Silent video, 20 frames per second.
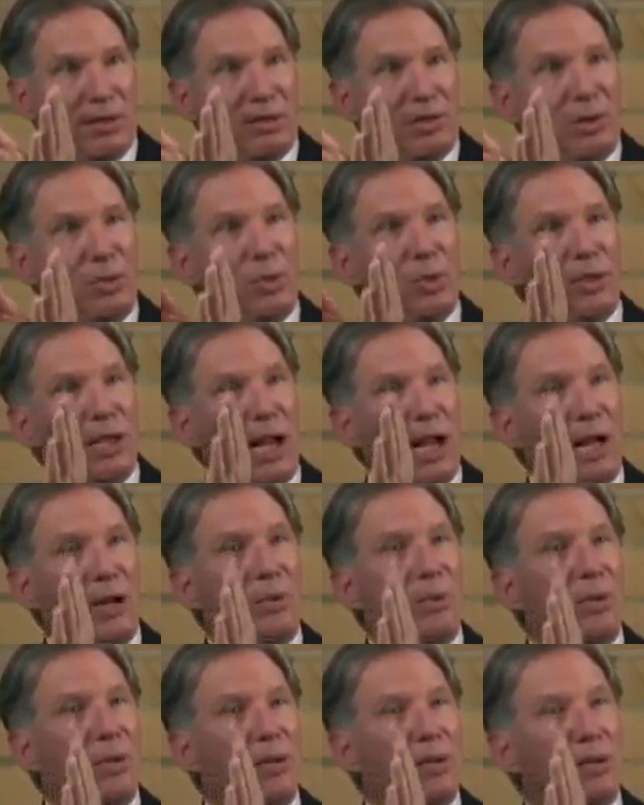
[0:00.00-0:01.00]
to
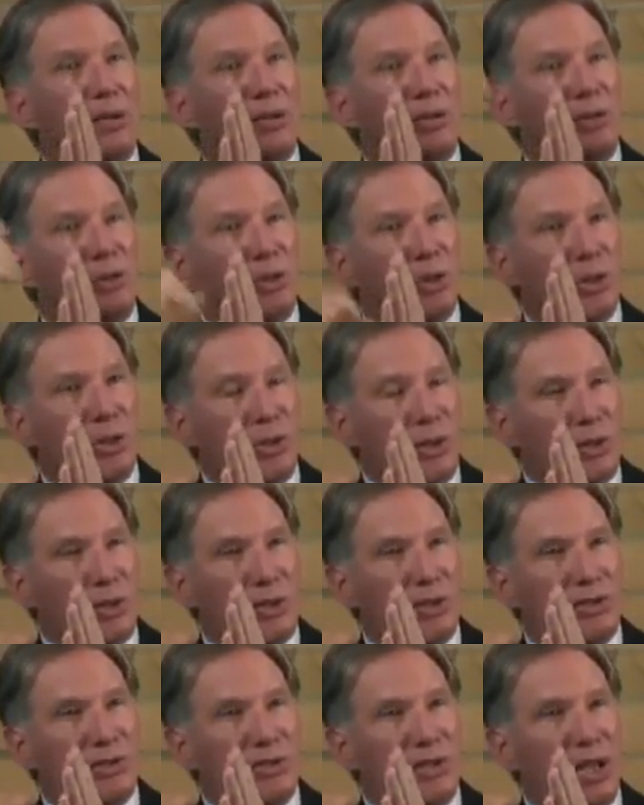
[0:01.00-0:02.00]
allow the sugar into
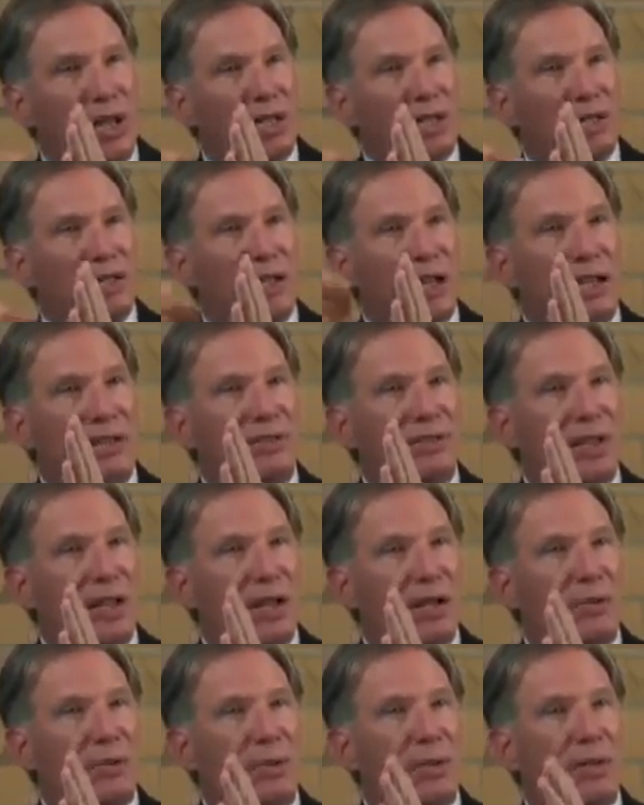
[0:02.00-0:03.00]
the cell, and that's
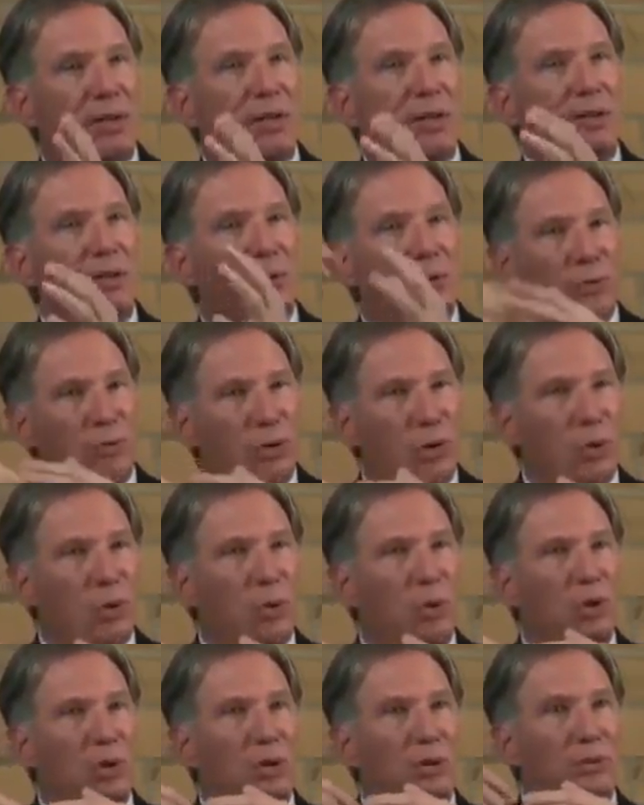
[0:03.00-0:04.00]
how the
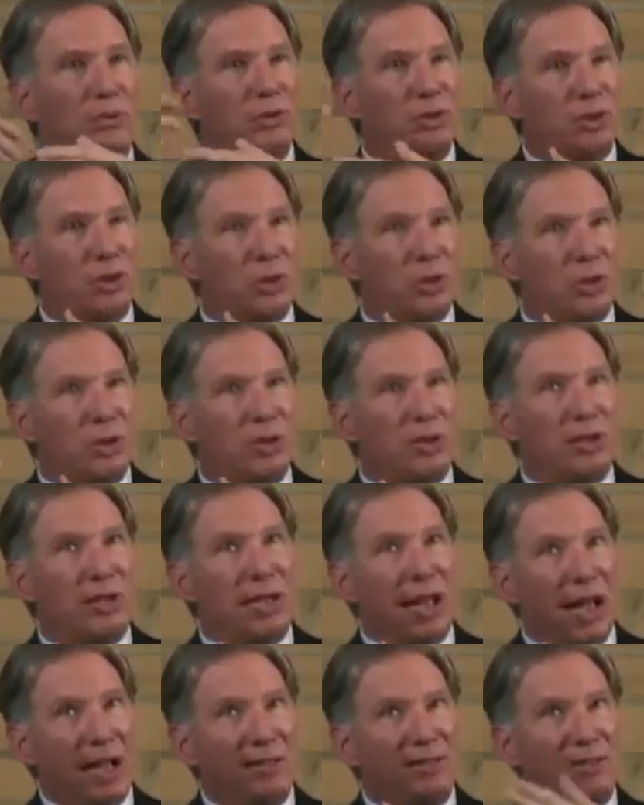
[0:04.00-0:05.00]
fuel of sugar, the
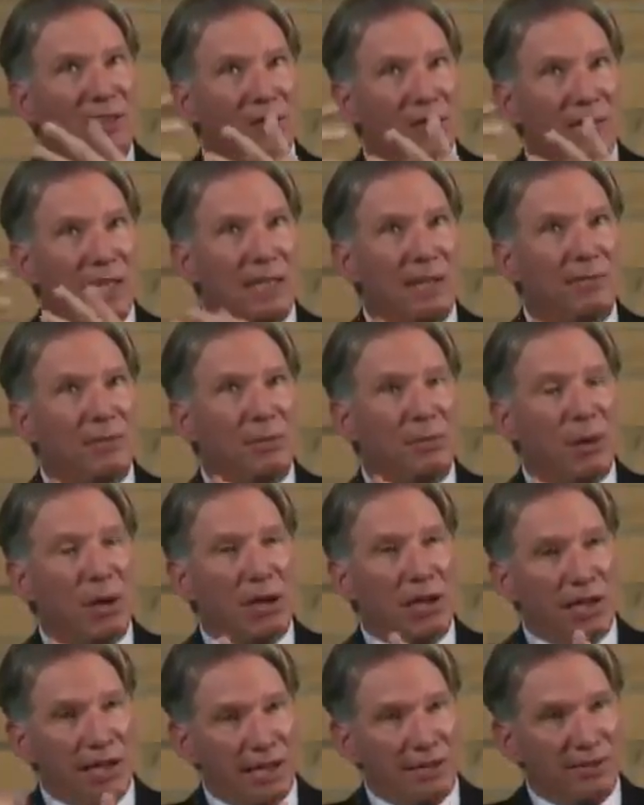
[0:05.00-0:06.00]
gasoline of the
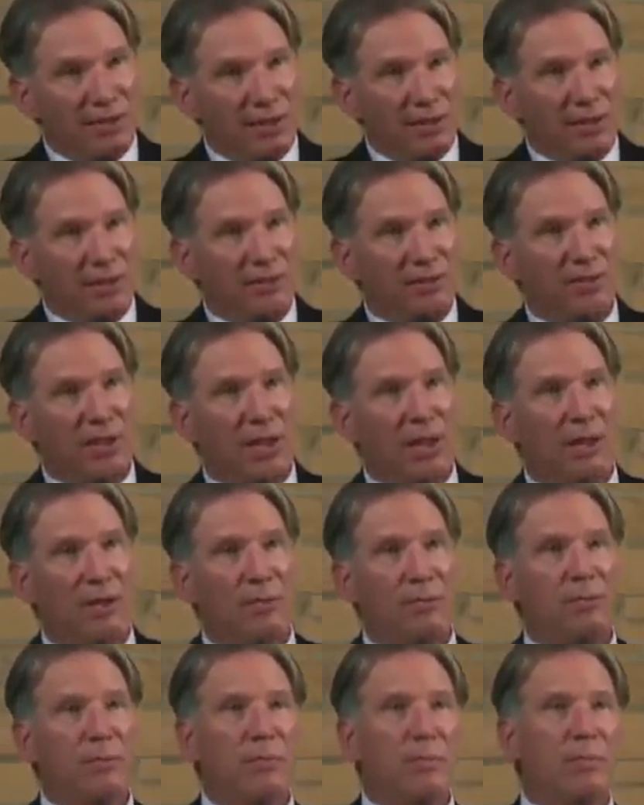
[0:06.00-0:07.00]
body, gets into the
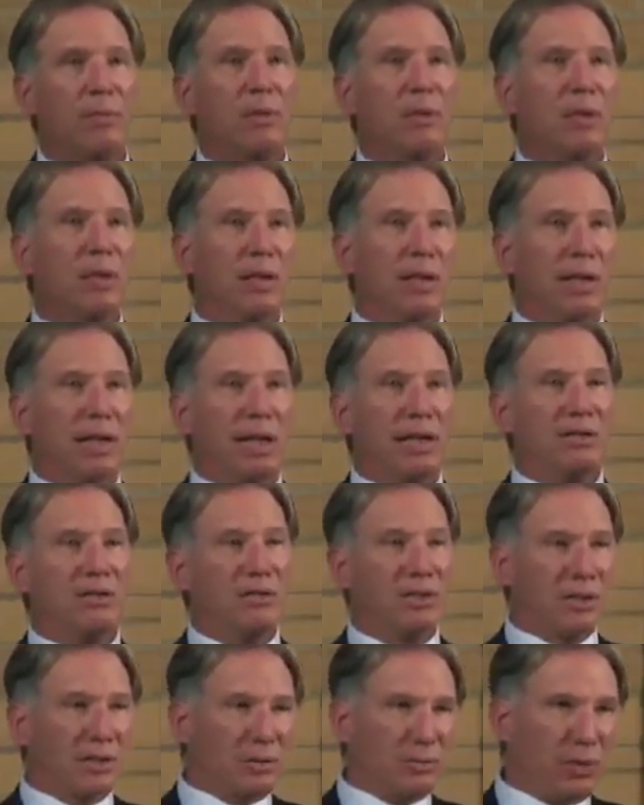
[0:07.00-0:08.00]
cell.
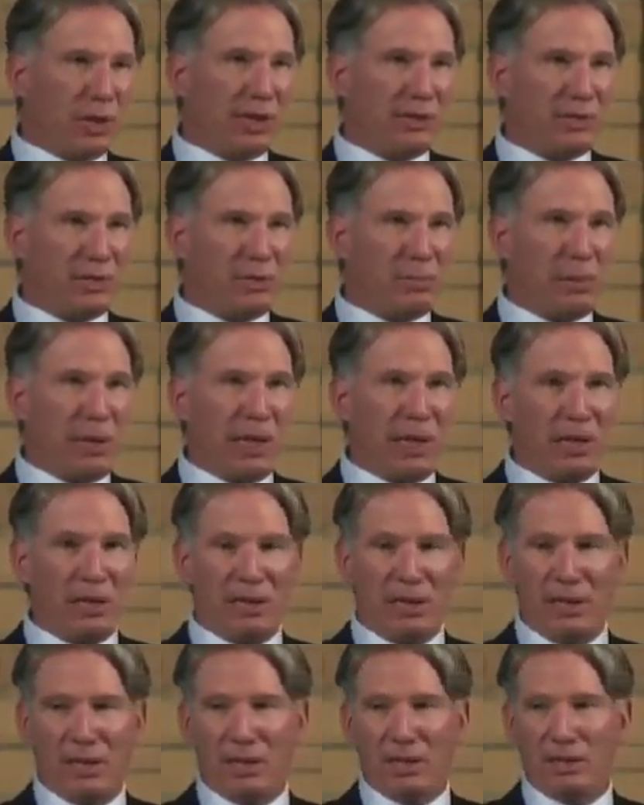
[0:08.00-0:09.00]
Insulin rings the
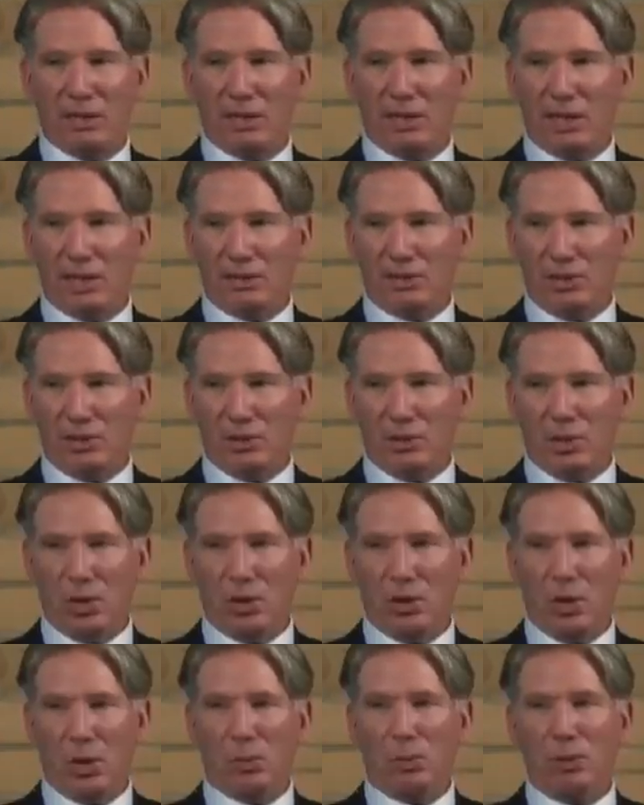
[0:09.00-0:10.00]
bell, the kitchen
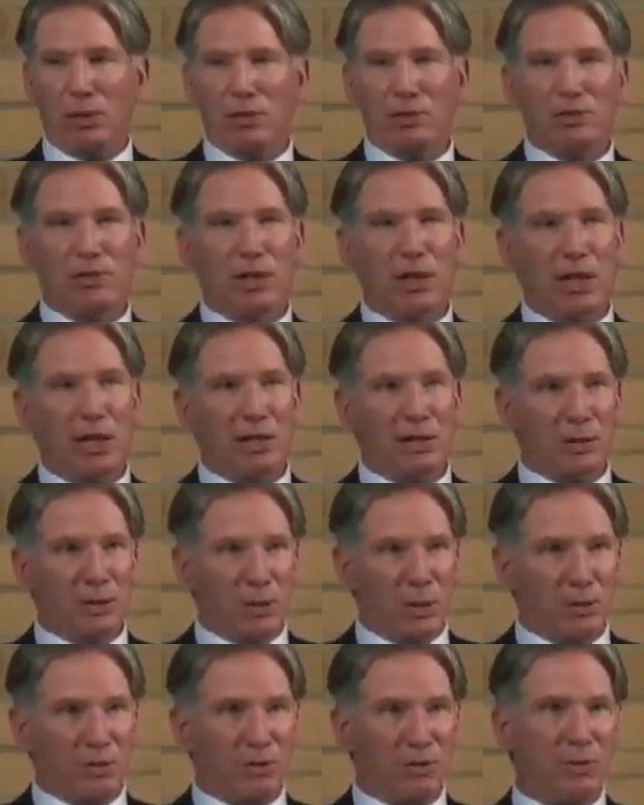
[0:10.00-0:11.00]
door opens and the
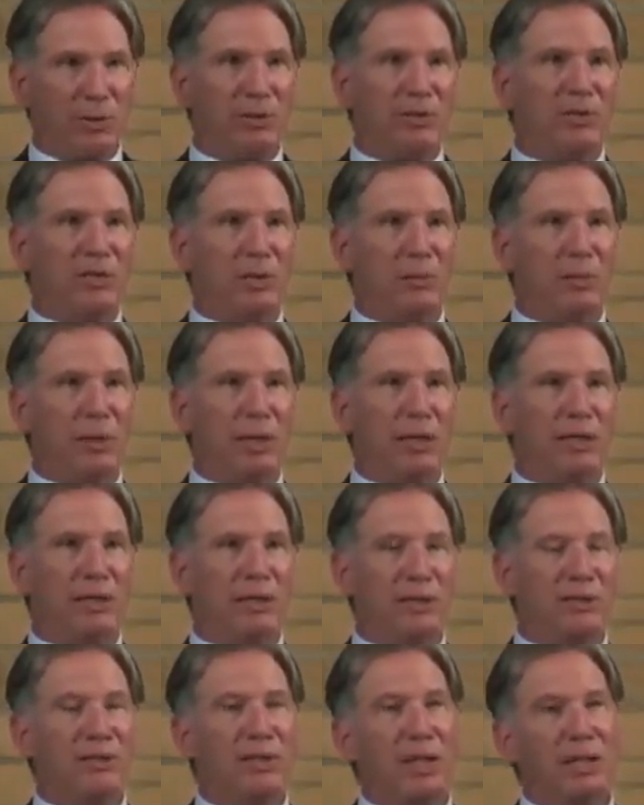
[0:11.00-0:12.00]
groceries come in.
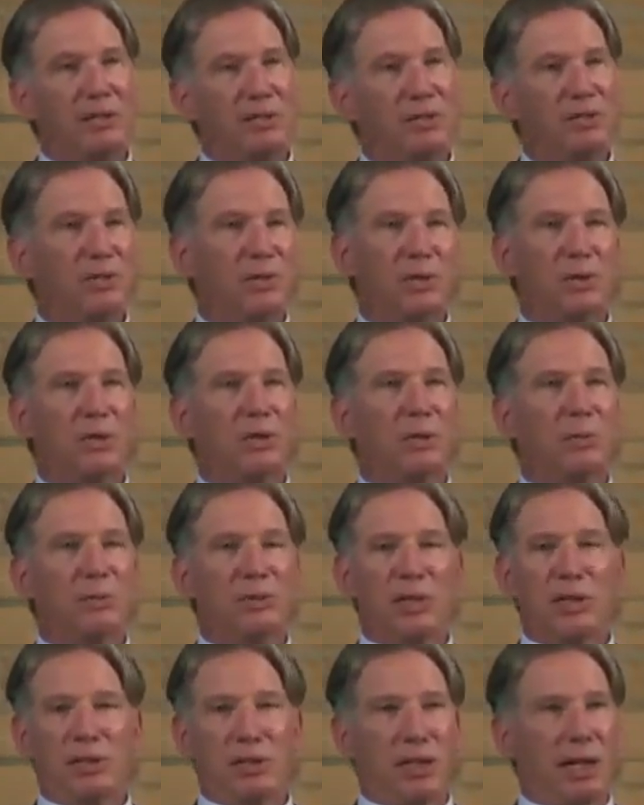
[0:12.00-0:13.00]
In this case, the sugar
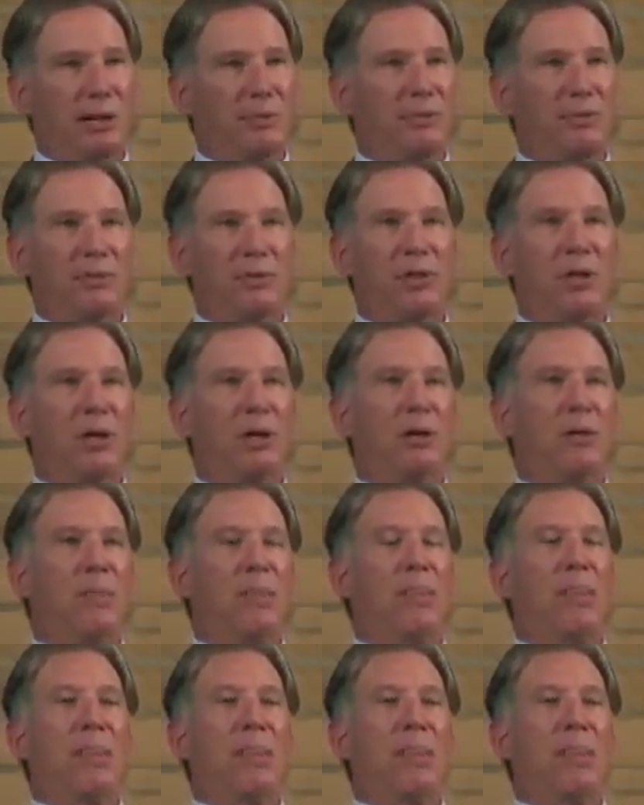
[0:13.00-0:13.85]
comes in. Life is good.